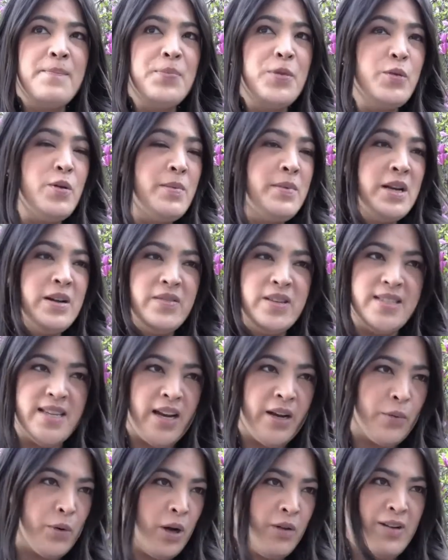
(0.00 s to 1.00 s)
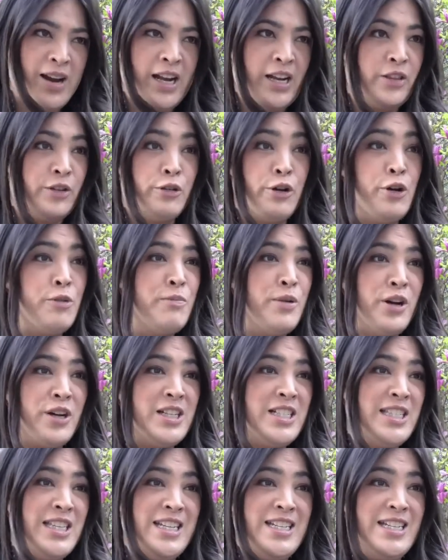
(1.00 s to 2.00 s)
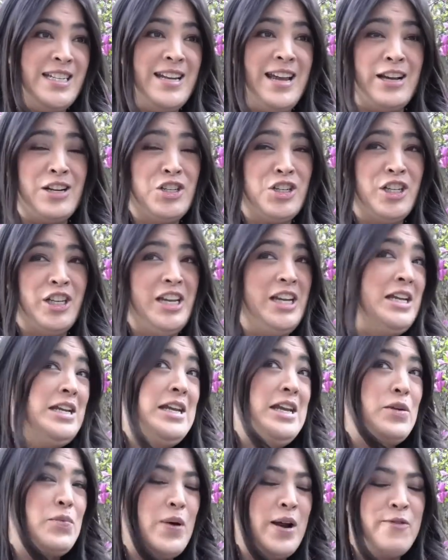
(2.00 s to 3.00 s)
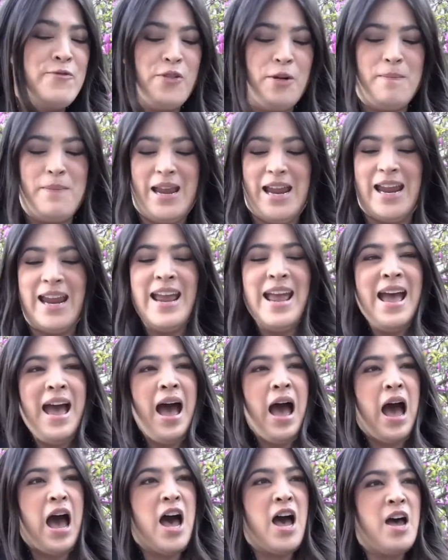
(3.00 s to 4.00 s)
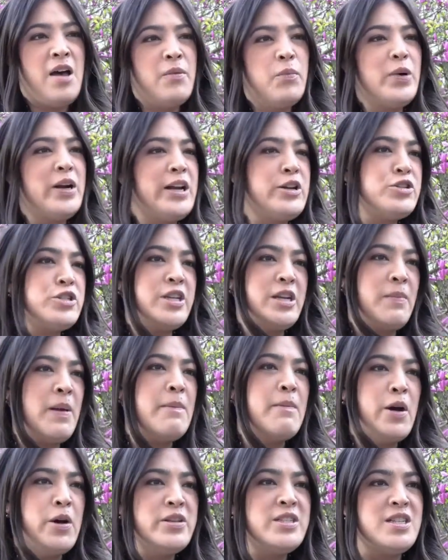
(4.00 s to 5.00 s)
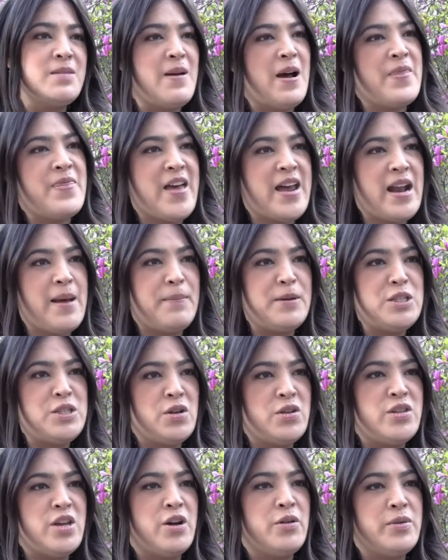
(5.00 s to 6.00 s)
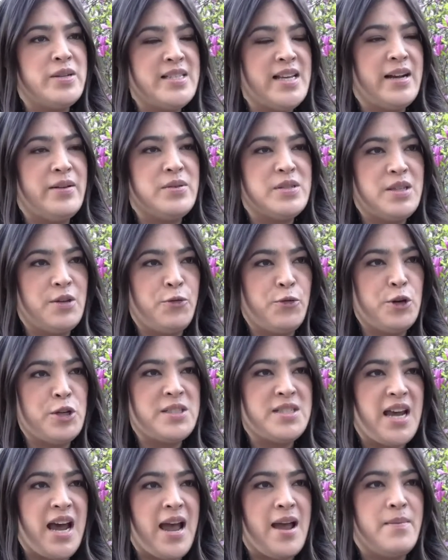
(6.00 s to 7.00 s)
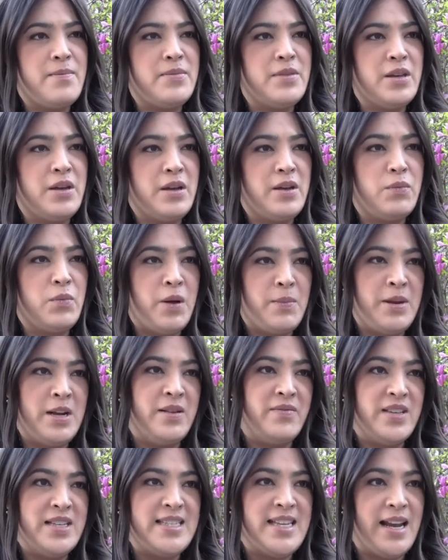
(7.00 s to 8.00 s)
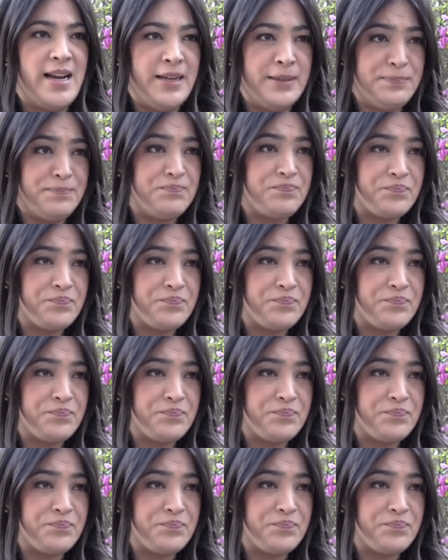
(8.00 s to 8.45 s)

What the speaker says: the women of the Senate were all writing their own books, and they didn't actually need one from me. What interested me most about that episode, though, was that it was the first time the women of the Senate